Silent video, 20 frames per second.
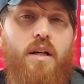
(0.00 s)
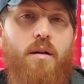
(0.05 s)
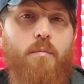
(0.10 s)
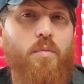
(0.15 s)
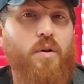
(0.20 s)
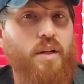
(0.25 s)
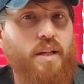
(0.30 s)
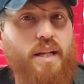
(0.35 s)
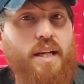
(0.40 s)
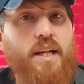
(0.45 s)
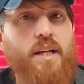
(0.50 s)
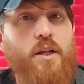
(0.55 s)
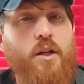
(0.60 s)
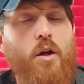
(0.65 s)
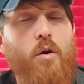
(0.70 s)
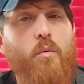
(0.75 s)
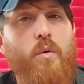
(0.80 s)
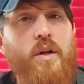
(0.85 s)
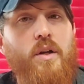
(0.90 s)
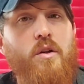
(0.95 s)
But again,
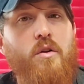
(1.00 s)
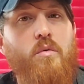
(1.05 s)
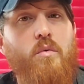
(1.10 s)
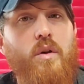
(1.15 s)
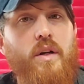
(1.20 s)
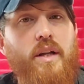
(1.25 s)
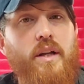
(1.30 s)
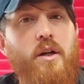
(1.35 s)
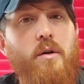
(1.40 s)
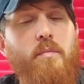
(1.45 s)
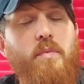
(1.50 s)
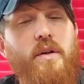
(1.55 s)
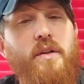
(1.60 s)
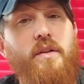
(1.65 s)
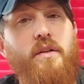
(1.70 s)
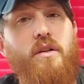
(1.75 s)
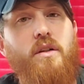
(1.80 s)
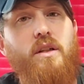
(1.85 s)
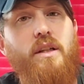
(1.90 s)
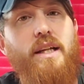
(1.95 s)
we do want to help
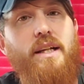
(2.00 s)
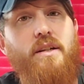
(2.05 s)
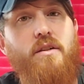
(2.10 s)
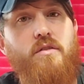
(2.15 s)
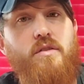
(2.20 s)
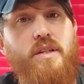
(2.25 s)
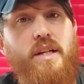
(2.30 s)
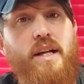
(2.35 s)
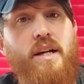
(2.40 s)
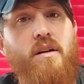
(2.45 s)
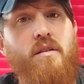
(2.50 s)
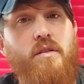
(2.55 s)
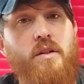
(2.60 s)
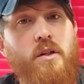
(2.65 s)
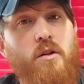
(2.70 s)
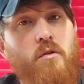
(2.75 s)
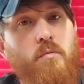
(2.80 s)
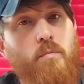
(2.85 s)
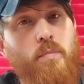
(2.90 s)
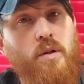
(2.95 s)
other collectors out,
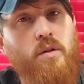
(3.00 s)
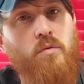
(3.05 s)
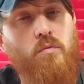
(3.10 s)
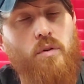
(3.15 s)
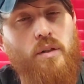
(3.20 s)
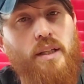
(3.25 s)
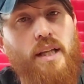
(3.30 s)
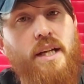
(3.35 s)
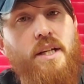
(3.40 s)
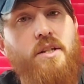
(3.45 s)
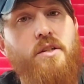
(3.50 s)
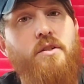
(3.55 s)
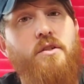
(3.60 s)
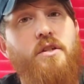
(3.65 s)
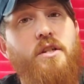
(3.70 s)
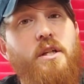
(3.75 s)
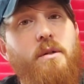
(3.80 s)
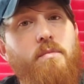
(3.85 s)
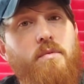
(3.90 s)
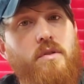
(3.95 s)
build
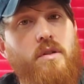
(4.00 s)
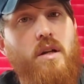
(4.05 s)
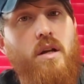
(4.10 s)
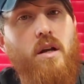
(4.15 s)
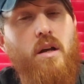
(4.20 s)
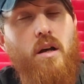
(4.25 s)
relationships,